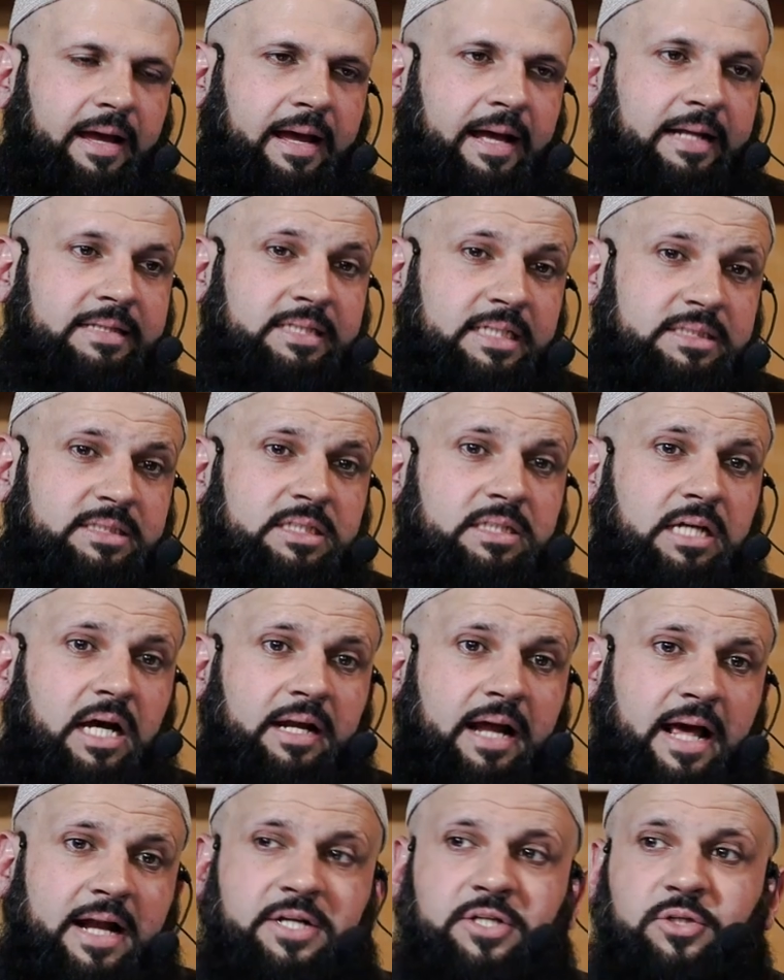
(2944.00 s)
And this is
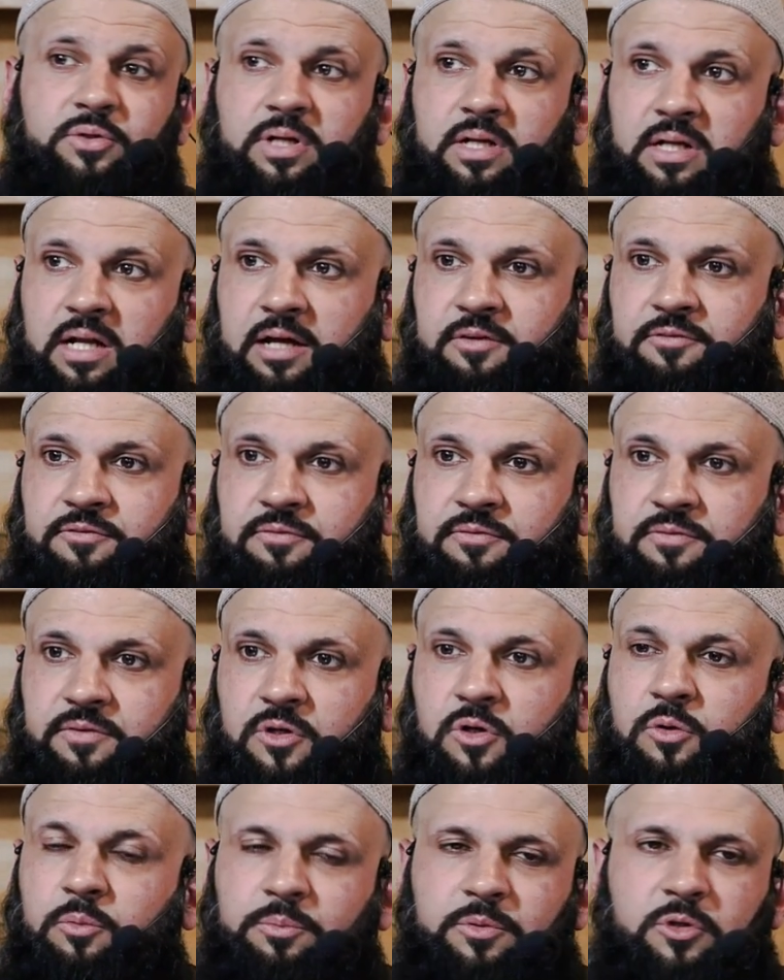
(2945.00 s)
our attitude in life.
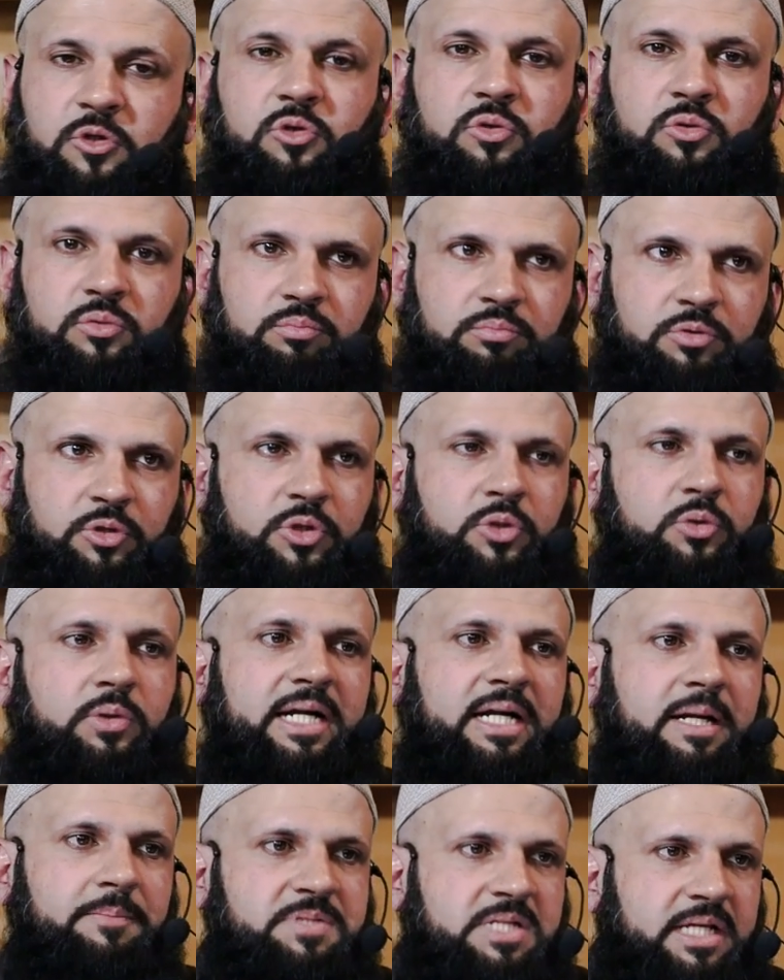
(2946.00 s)
You know, you, you do
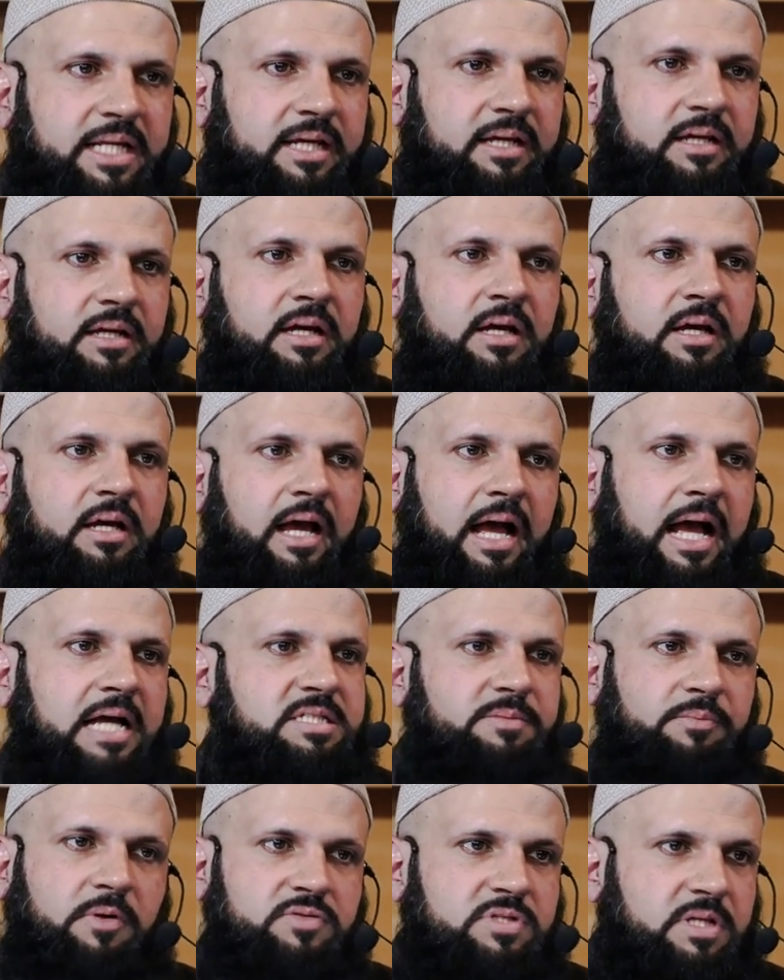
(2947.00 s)
end up sinning,
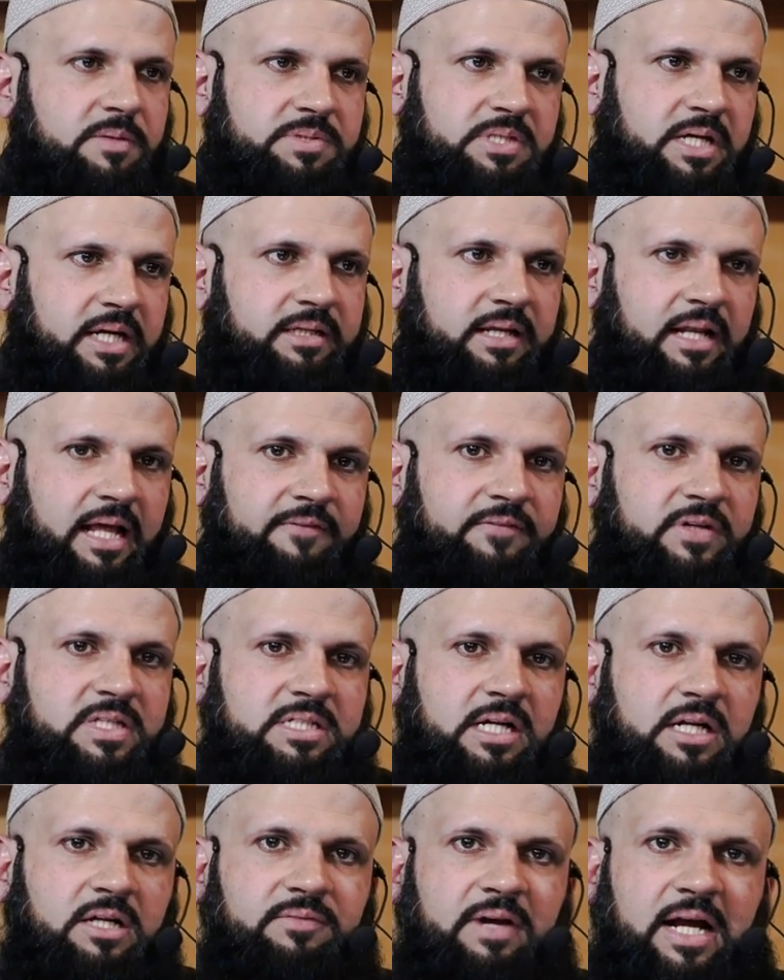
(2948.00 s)
as the Prophet said, that every
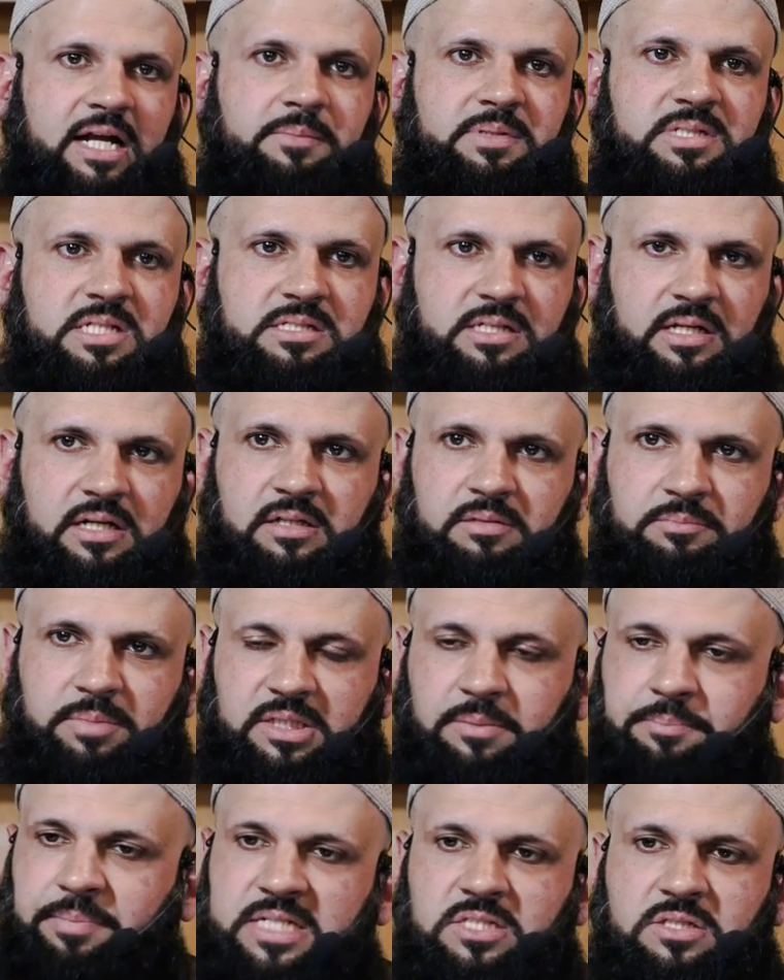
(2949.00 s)
son of Adam is a sinner,
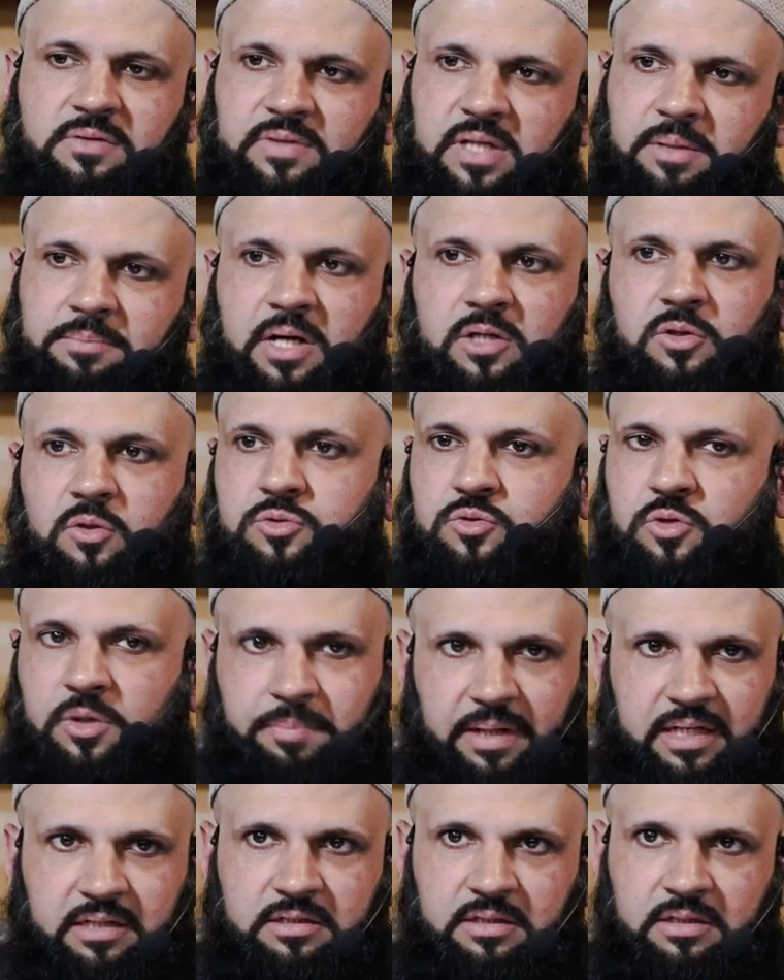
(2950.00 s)
but the best of them are those who
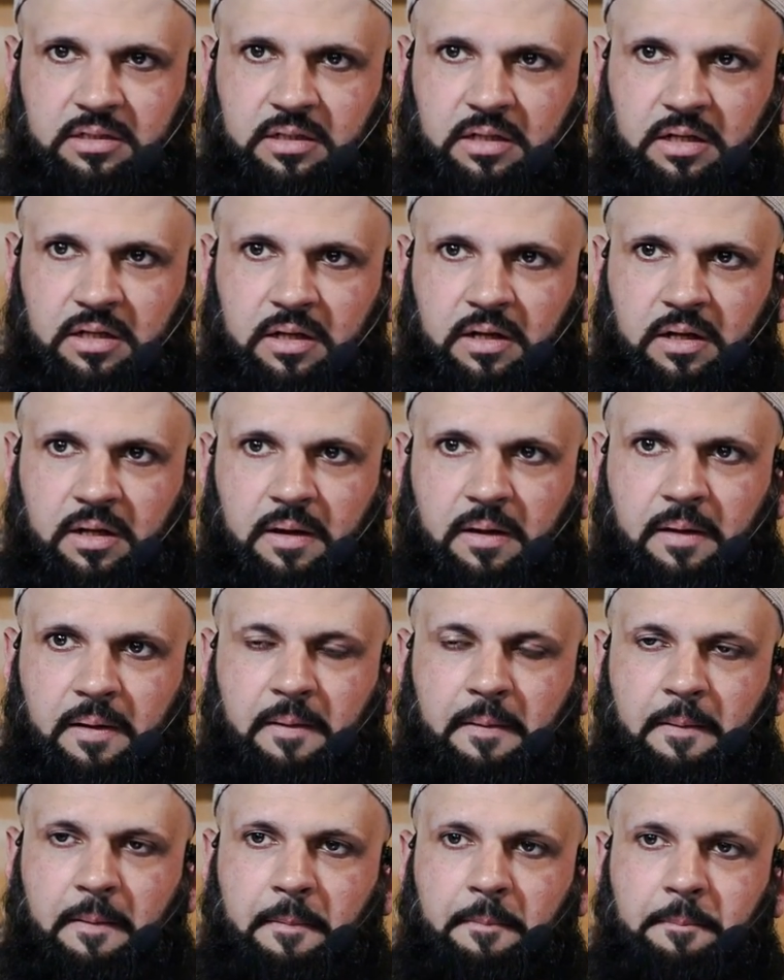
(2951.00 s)
repent.
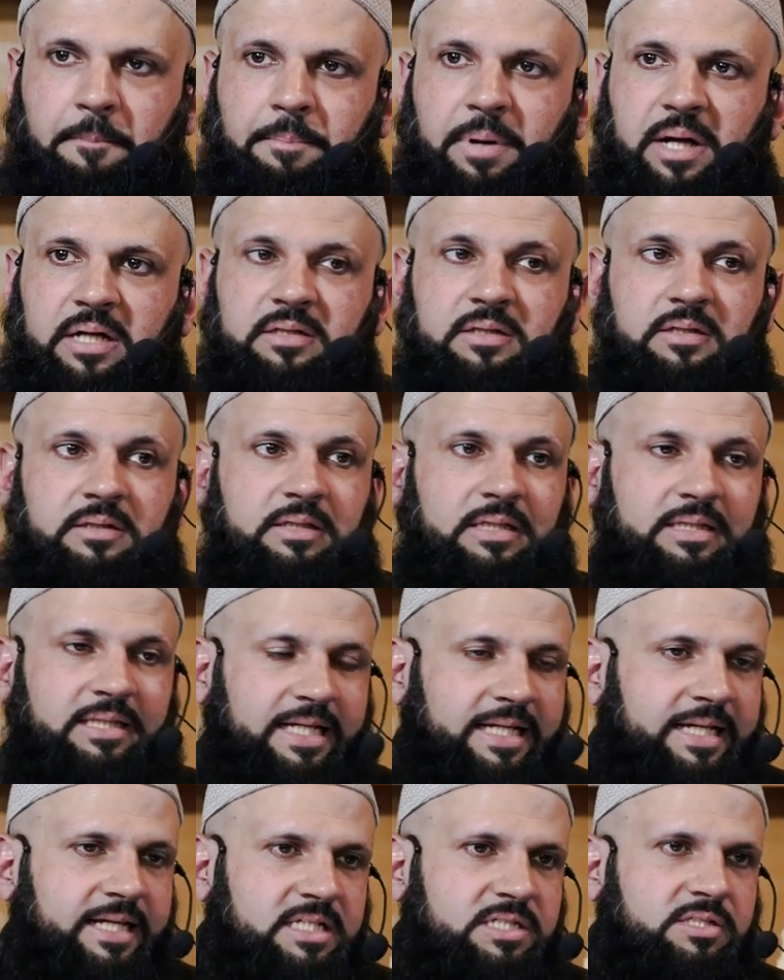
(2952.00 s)
But the
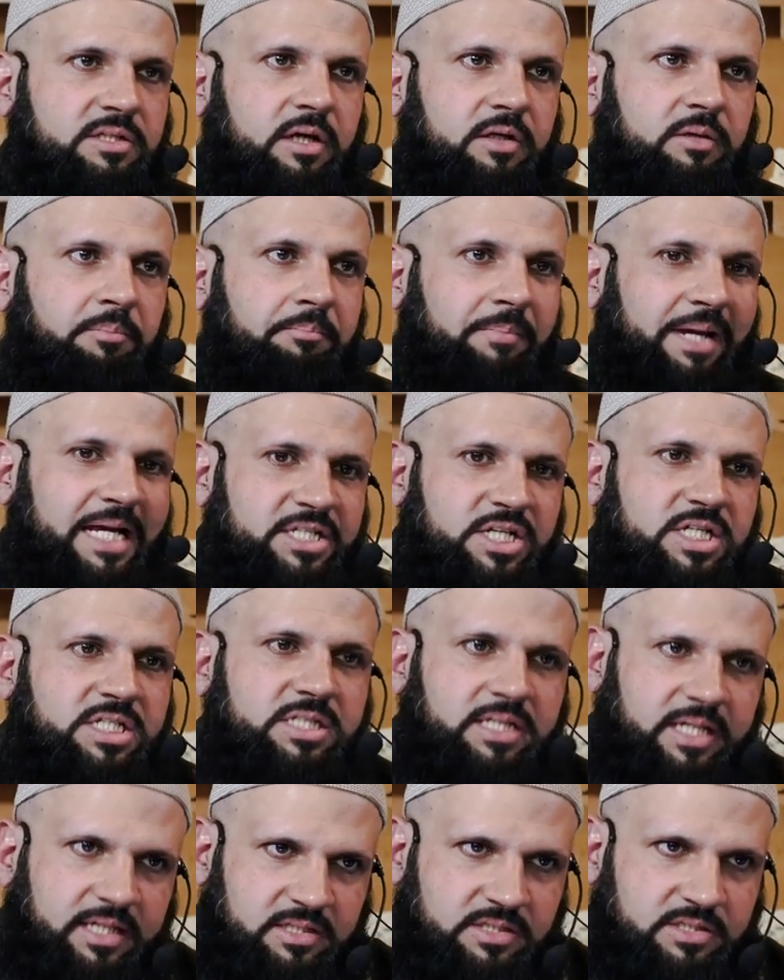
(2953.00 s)
thing is, major
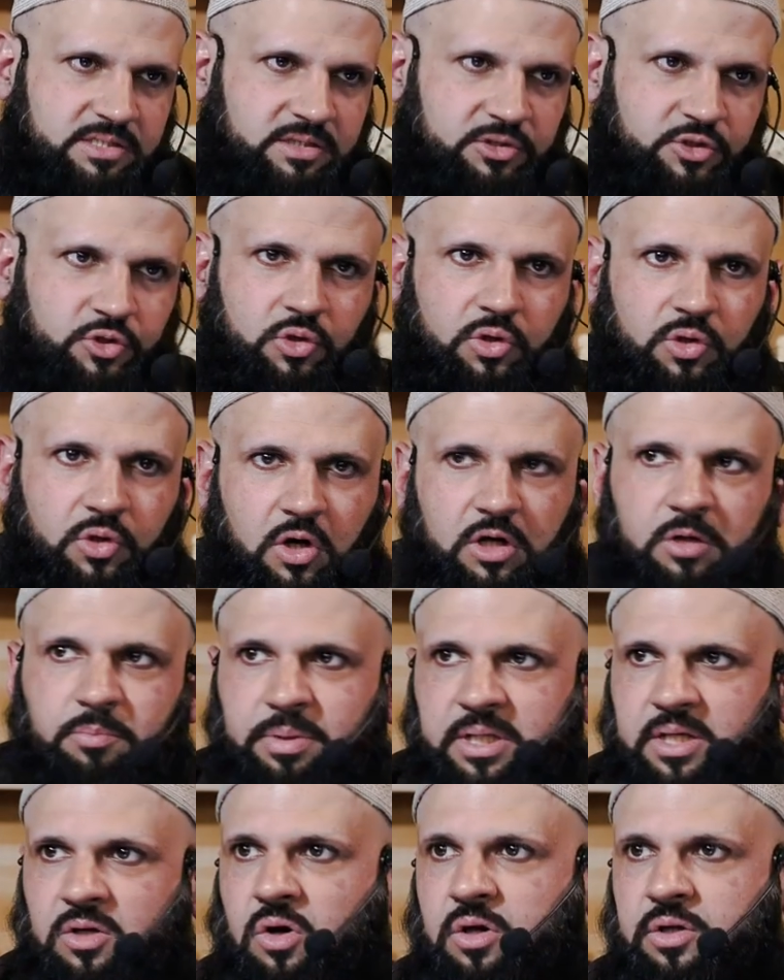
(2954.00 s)
sins should not
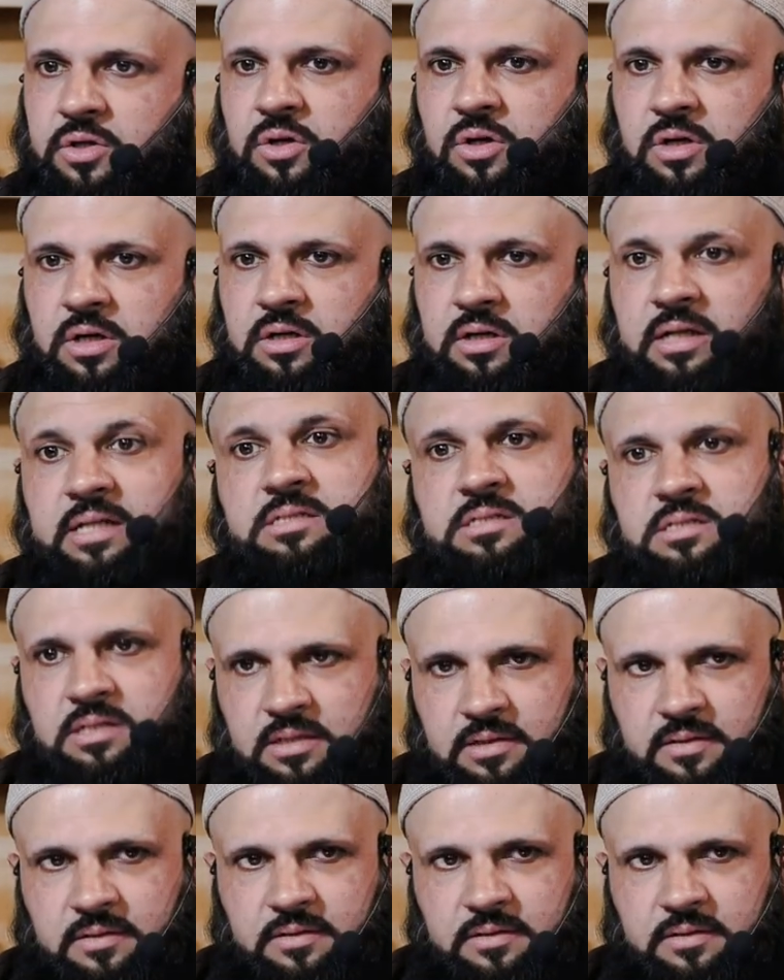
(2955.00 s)
be on your list.